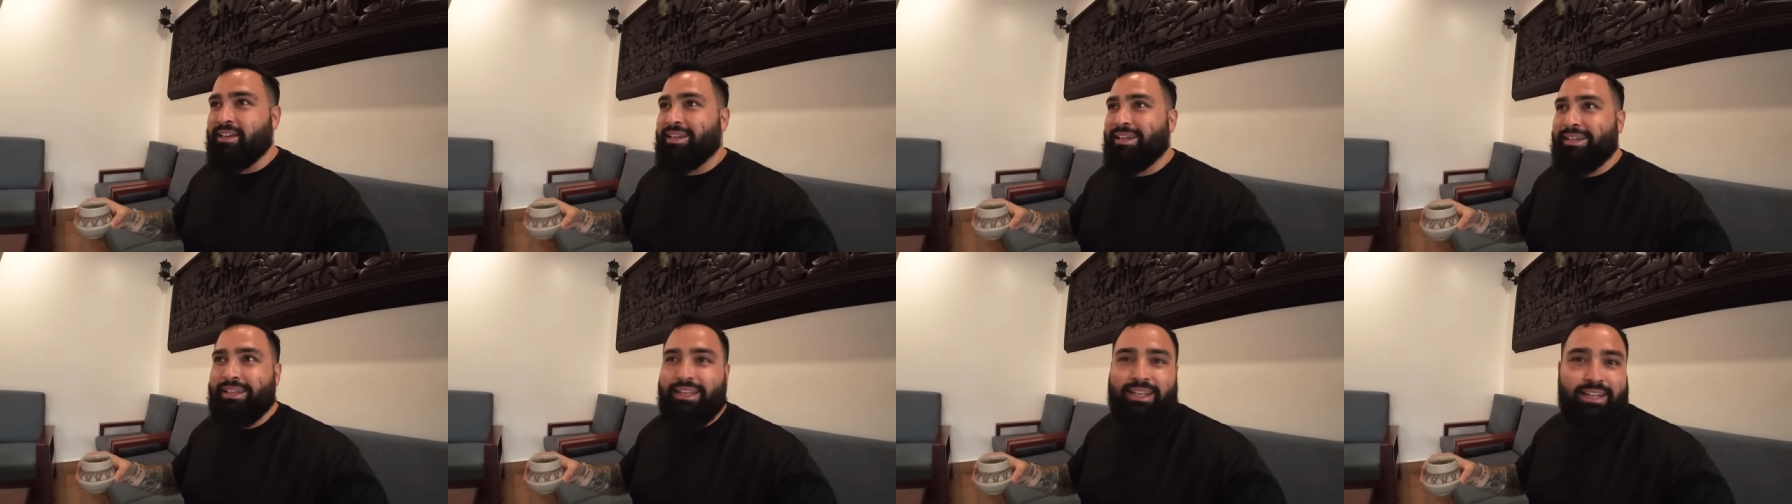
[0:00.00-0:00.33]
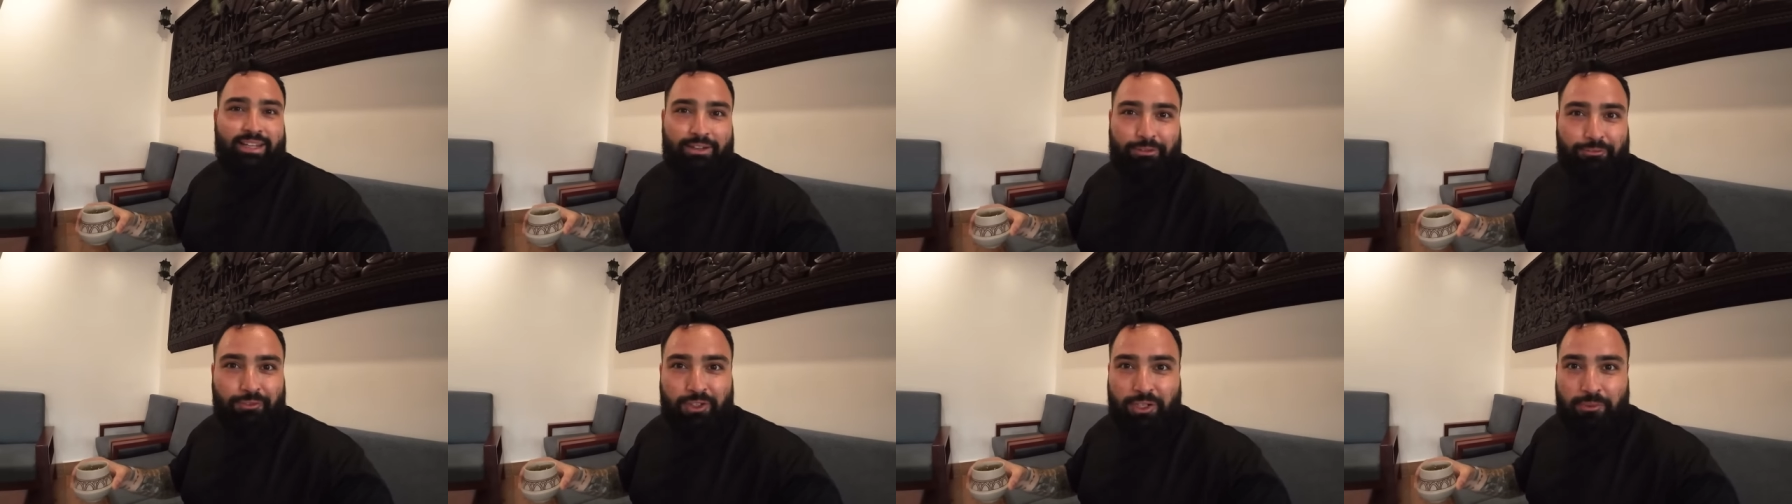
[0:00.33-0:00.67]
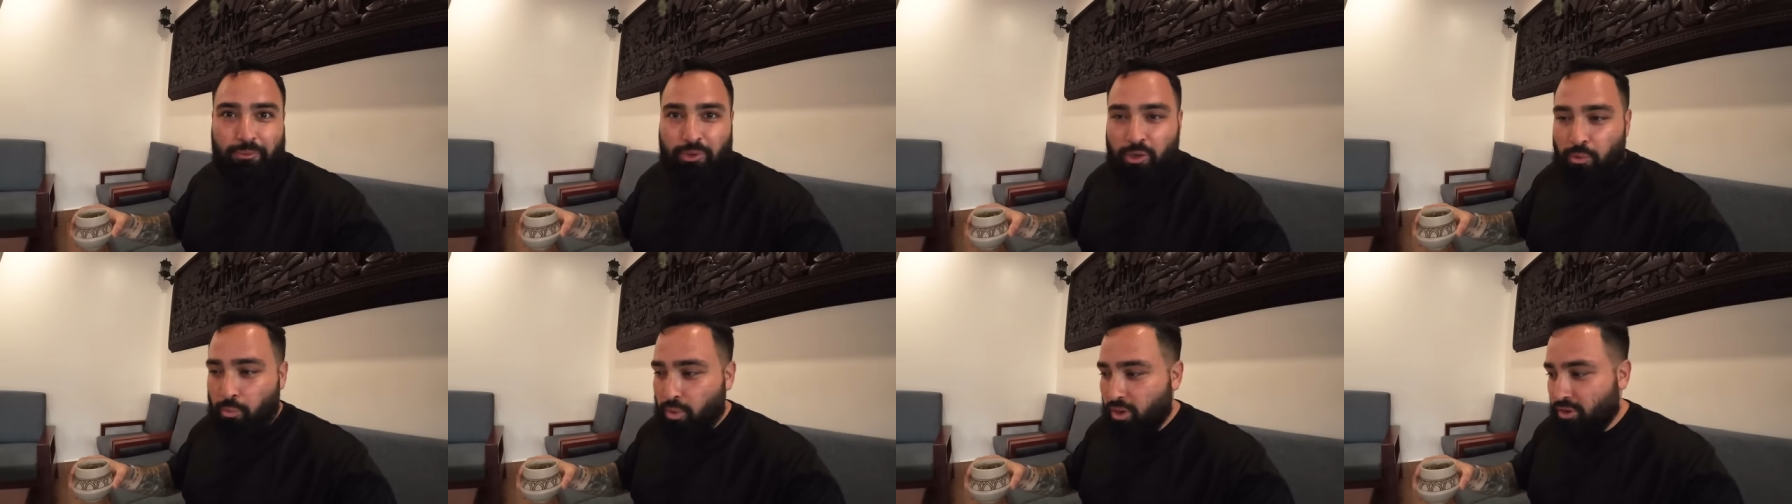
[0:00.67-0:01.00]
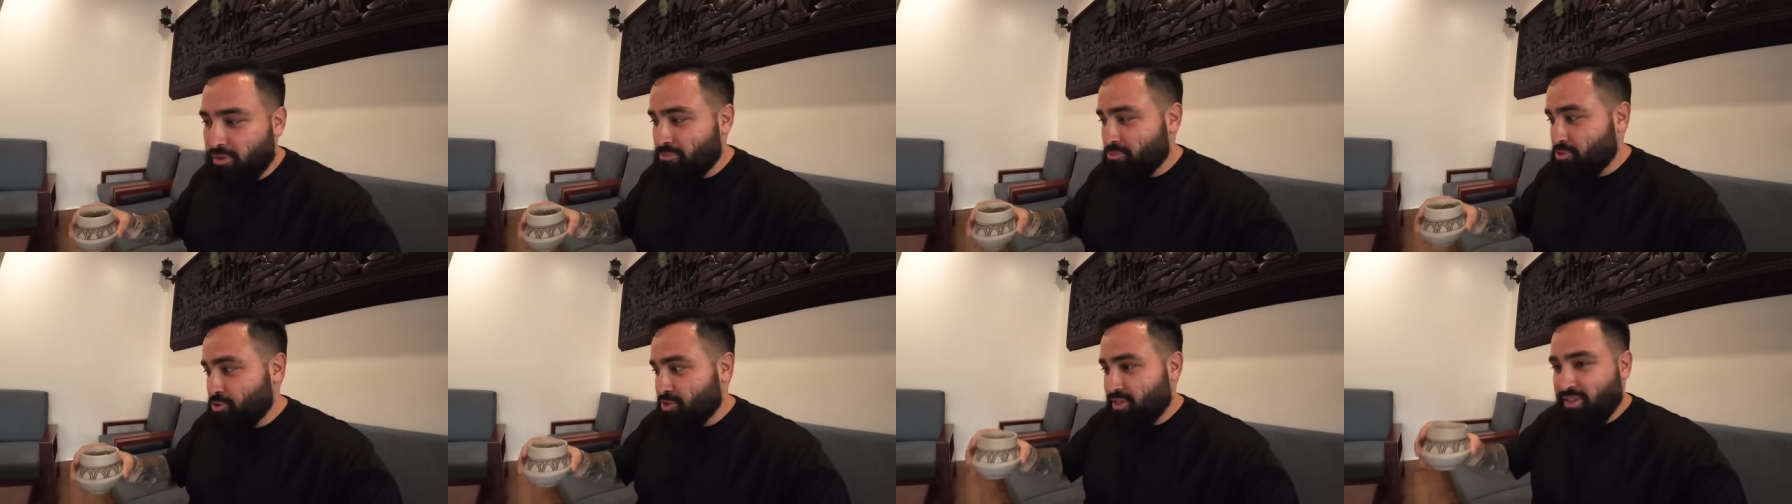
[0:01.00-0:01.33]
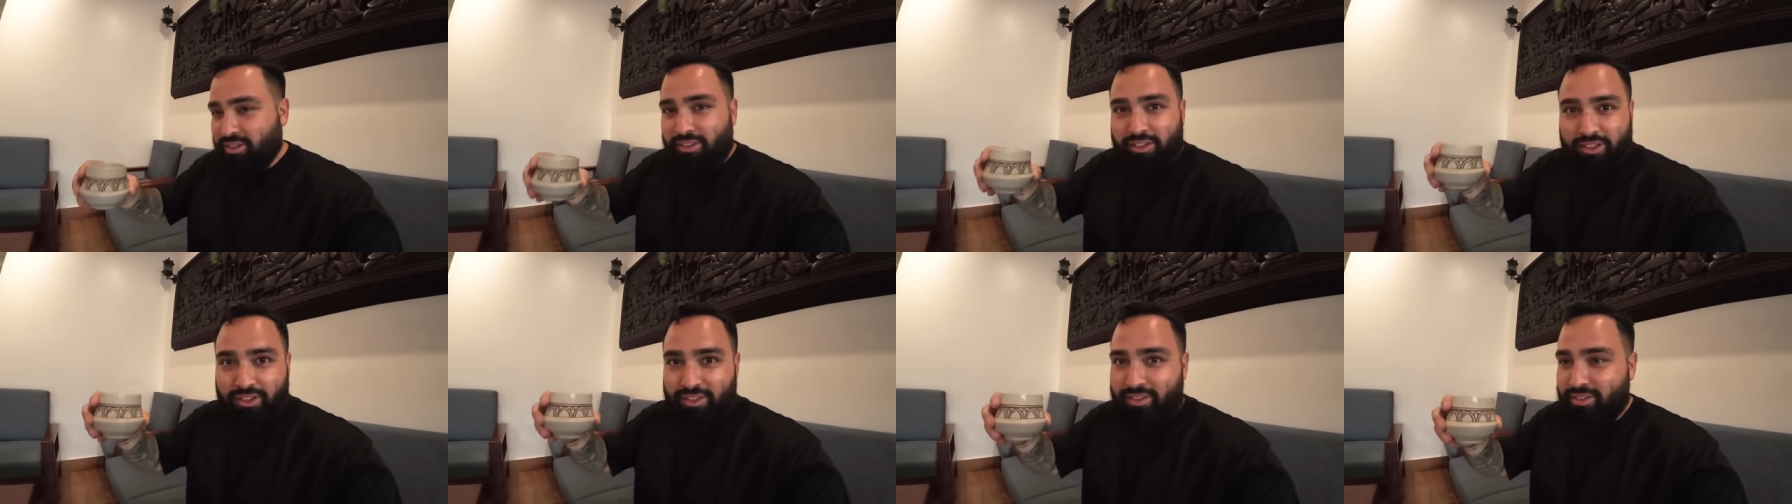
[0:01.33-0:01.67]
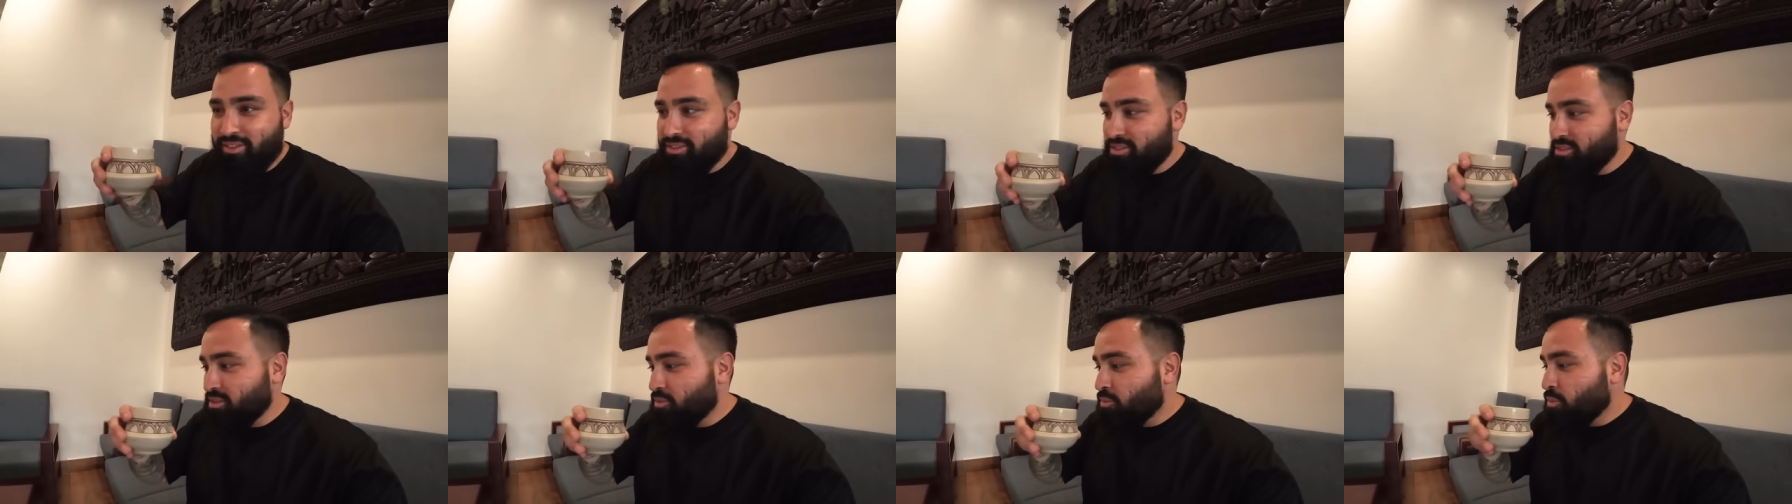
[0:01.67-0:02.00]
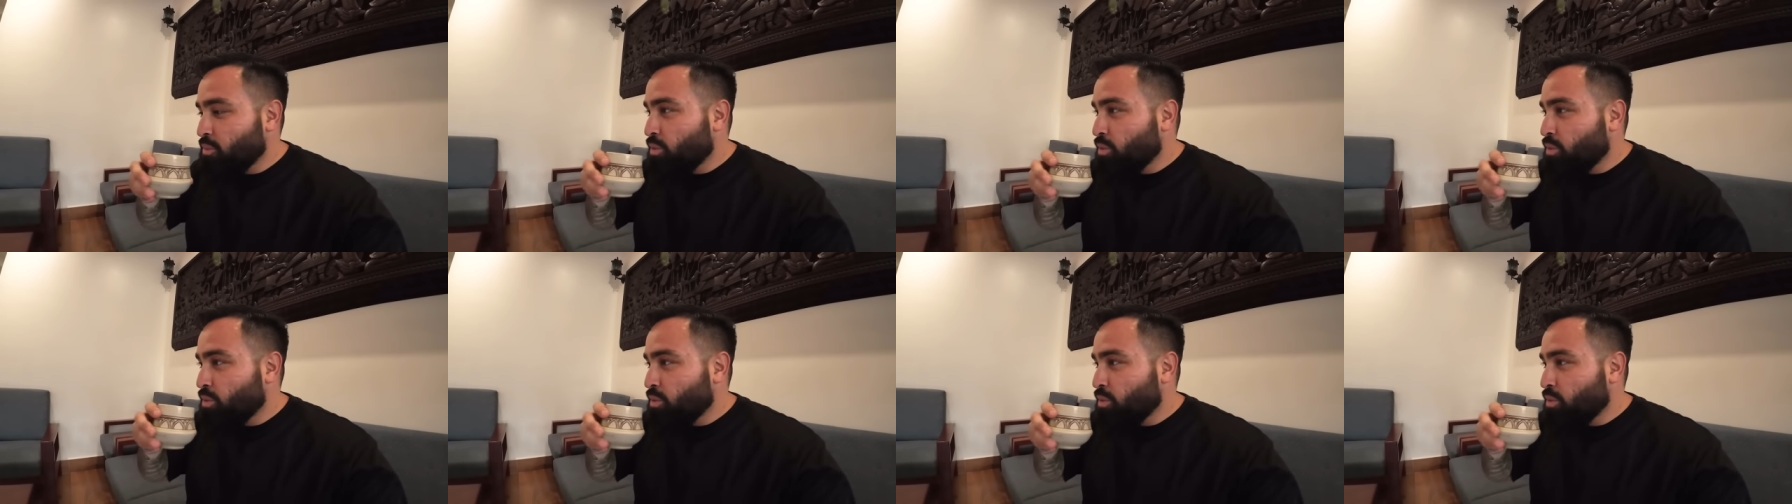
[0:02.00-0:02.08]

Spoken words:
and they didn't even give me a welcome drink. Look at this.